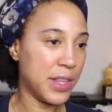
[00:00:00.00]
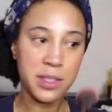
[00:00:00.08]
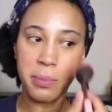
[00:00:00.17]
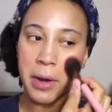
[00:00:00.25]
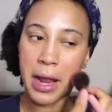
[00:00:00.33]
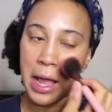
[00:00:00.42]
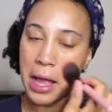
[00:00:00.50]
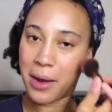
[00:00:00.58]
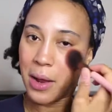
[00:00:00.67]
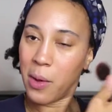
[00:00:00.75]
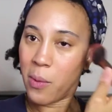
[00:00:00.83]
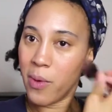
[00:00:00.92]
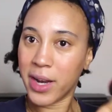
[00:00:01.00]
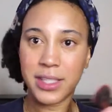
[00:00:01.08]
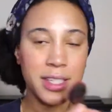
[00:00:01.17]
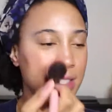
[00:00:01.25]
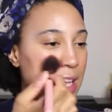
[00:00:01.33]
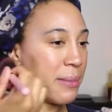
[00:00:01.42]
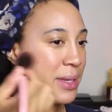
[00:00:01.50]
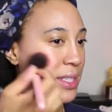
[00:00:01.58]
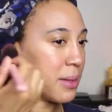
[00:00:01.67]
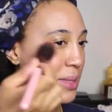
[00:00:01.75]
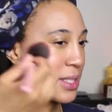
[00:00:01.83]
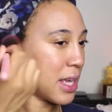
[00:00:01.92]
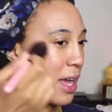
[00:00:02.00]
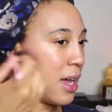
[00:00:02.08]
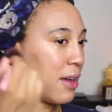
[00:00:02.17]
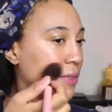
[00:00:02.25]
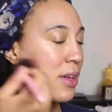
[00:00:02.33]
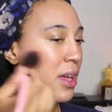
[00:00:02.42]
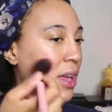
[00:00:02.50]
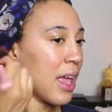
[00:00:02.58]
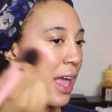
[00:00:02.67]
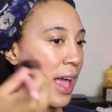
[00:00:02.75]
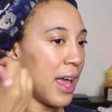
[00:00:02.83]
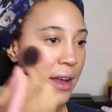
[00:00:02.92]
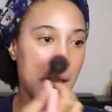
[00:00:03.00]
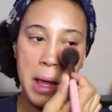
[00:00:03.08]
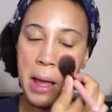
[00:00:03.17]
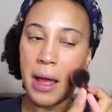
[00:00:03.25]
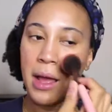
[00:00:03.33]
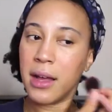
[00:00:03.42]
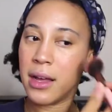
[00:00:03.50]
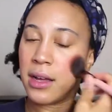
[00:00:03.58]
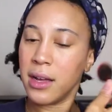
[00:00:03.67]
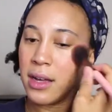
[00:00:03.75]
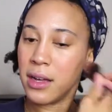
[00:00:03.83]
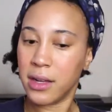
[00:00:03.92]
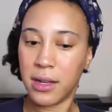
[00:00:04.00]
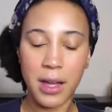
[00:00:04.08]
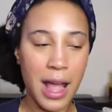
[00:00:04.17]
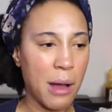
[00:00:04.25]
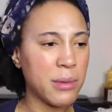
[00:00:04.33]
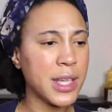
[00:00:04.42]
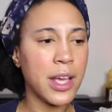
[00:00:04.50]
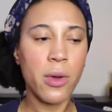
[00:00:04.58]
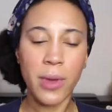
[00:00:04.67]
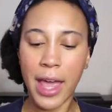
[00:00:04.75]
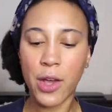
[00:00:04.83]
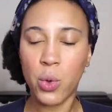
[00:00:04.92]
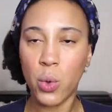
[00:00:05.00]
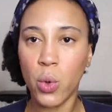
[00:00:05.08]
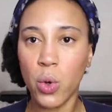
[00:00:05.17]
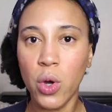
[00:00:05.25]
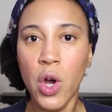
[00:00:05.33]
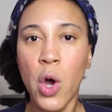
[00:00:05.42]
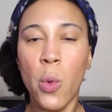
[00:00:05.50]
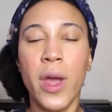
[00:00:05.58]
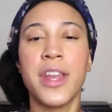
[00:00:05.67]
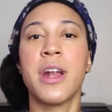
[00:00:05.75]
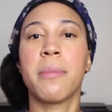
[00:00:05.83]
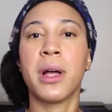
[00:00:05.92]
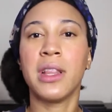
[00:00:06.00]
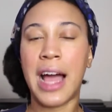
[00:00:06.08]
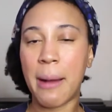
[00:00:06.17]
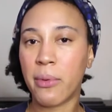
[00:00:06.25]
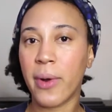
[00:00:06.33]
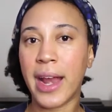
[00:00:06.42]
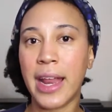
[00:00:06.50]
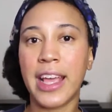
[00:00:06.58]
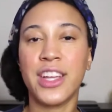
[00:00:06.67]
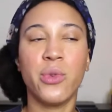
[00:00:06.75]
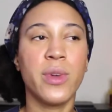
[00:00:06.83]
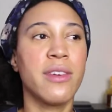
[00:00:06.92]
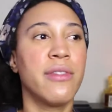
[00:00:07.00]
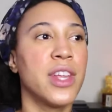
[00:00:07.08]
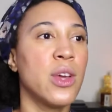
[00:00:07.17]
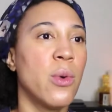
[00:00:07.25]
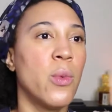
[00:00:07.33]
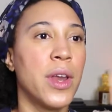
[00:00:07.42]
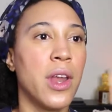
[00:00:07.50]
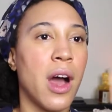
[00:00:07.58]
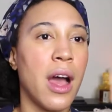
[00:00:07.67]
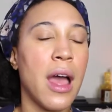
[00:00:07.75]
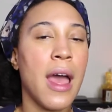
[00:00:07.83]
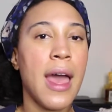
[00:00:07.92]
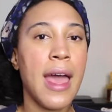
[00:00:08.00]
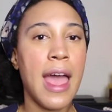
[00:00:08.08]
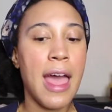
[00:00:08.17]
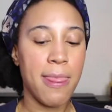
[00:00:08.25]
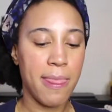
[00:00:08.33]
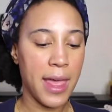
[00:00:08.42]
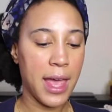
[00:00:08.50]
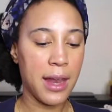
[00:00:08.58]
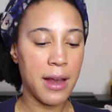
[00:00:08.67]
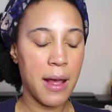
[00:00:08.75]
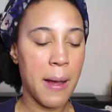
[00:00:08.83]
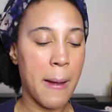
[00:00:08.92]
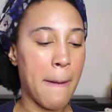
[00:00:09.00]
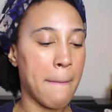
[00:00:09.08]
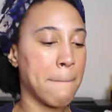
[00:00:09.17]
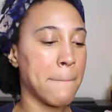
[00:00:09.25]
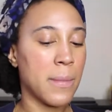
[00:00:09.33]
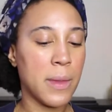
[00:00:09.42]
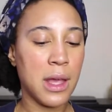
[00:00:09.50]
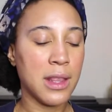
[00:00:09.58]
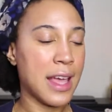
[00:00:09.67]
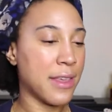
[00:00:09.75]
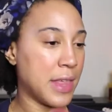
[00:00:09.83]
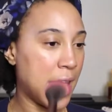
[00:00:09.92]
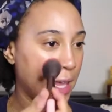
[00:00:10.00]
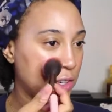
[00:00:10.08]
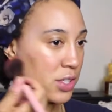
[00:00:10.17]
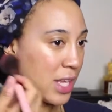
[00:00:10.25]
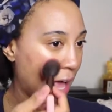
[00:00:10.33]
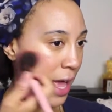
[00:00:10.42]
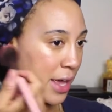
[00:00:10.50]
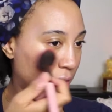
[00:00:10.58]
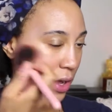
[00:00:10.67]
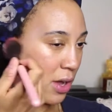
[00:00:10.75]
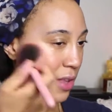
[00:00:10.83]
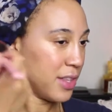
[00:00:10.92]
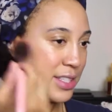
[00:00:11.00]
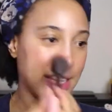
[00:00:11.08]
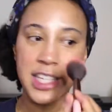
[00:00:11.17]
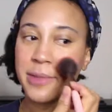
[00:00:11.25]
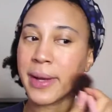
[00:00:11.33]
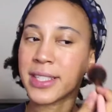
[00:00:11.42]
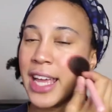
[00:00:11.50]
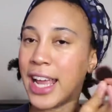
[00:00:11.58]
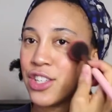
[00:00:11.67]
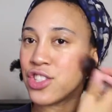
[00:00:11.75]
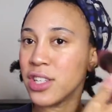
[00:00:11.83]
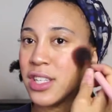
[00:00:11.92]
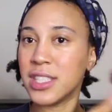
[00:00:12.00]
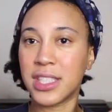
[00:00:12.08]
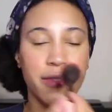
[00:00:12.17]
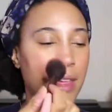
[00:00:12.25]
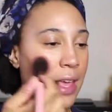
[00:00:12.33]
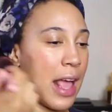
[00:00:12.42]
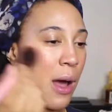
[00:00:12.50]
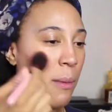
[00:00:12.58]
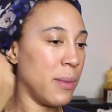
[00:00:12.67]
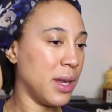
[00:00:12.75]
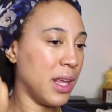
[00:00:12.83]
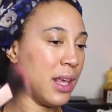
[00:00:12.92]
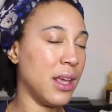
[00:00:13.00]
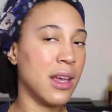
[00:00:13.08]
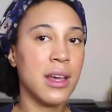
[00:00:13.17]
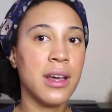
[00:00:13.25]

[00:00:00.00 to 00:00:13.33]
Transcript: this brand wanted to send me some stuff, and uh, I was like, okay, cool. We ended up collaborating and doing a video and whatnot, and then um, like, they just had all these expectations of like how many